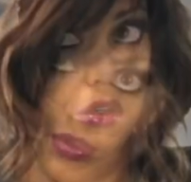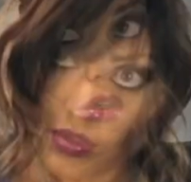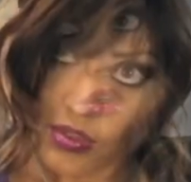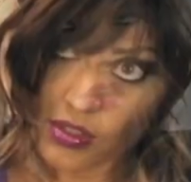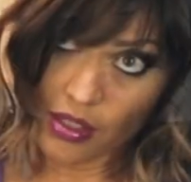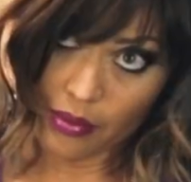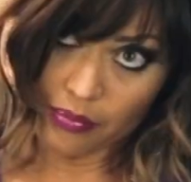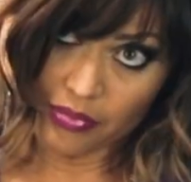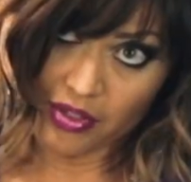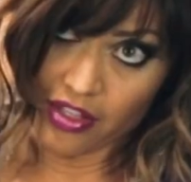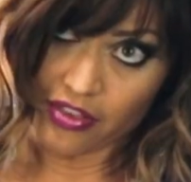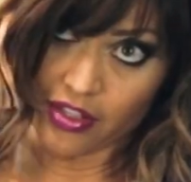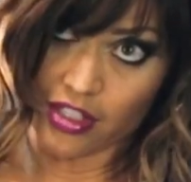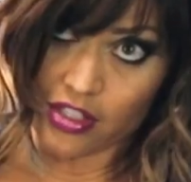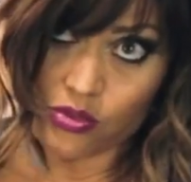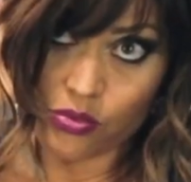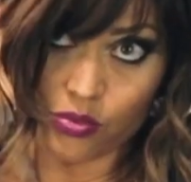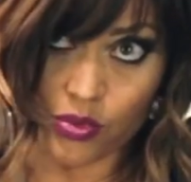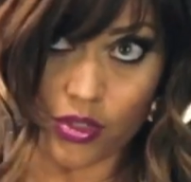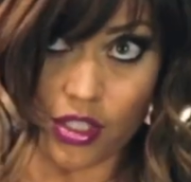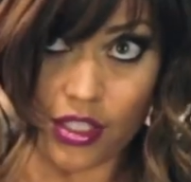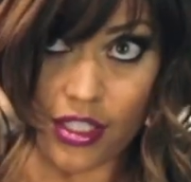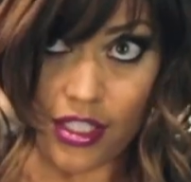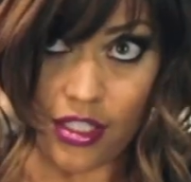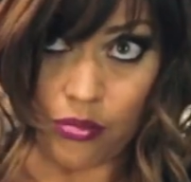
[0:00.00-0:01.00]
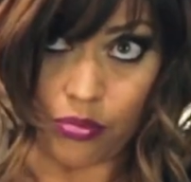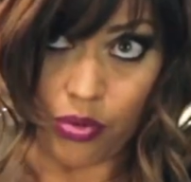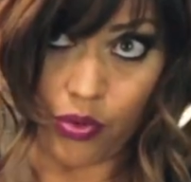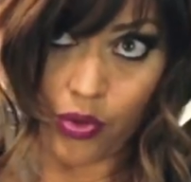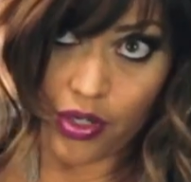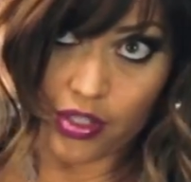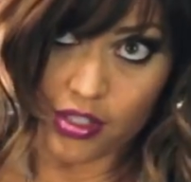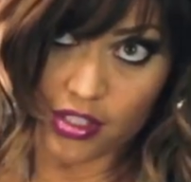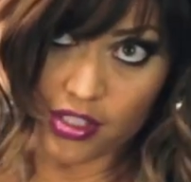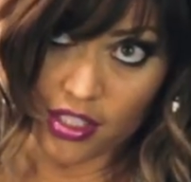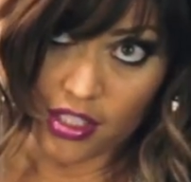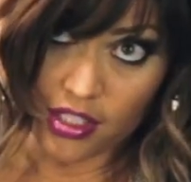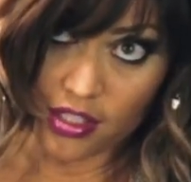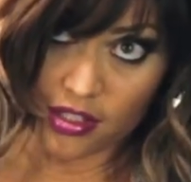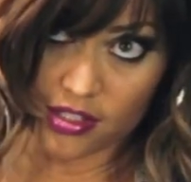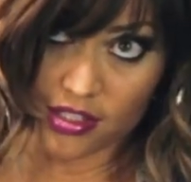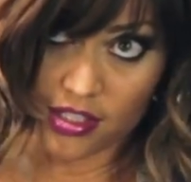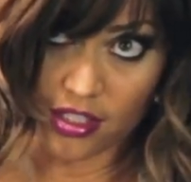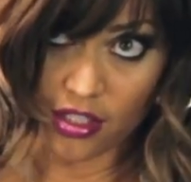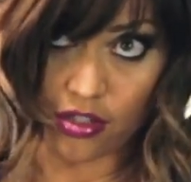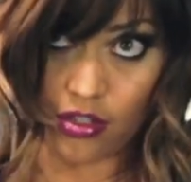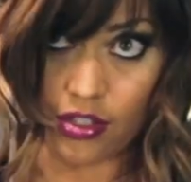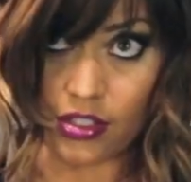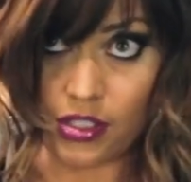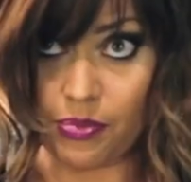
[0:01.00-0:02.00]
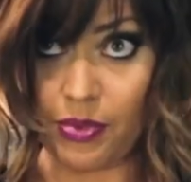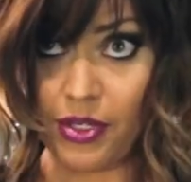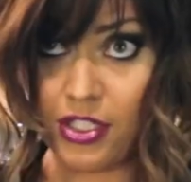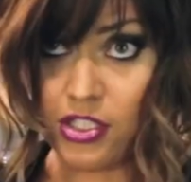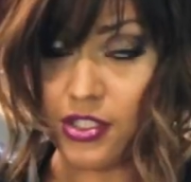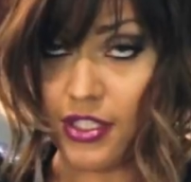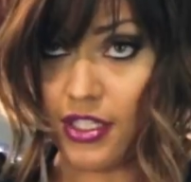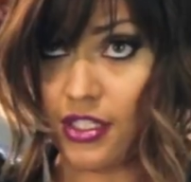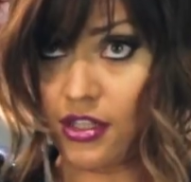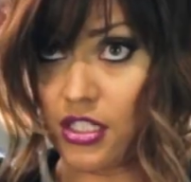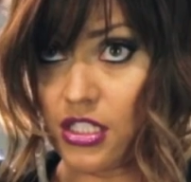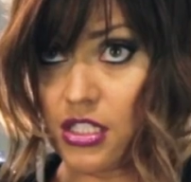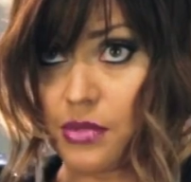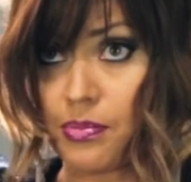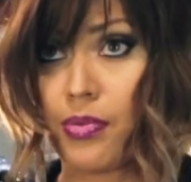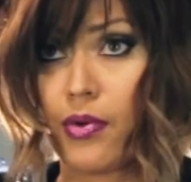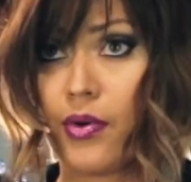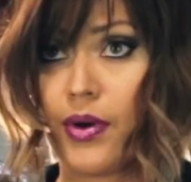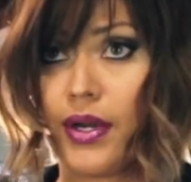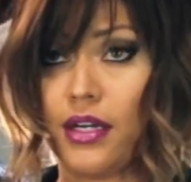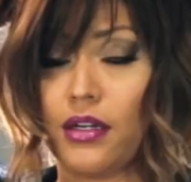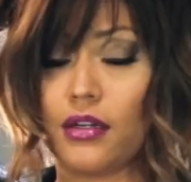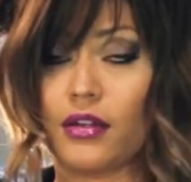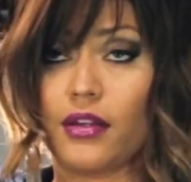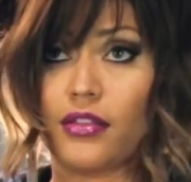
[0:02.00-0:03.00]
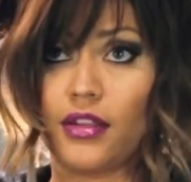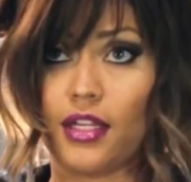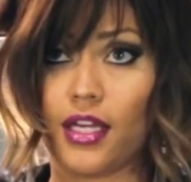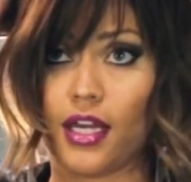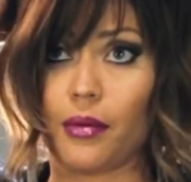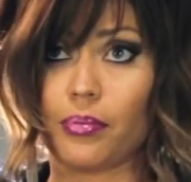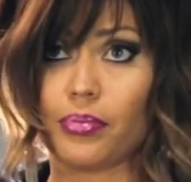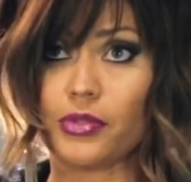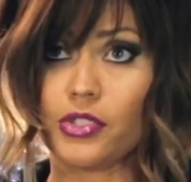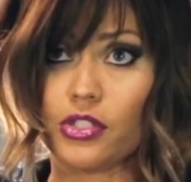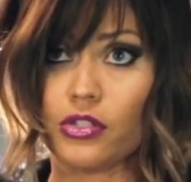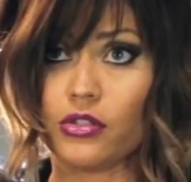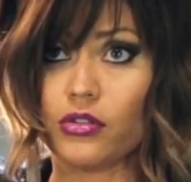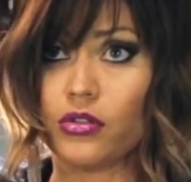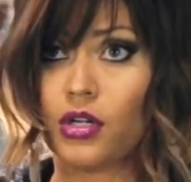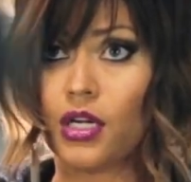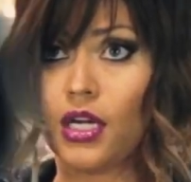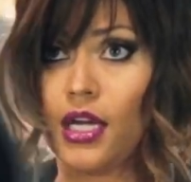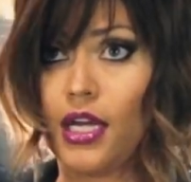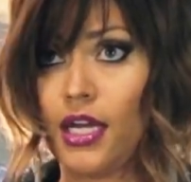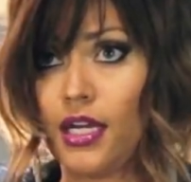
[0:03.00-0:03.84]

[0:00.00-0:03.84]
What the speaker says: Something that's really important to consider, especially at this point in the updo,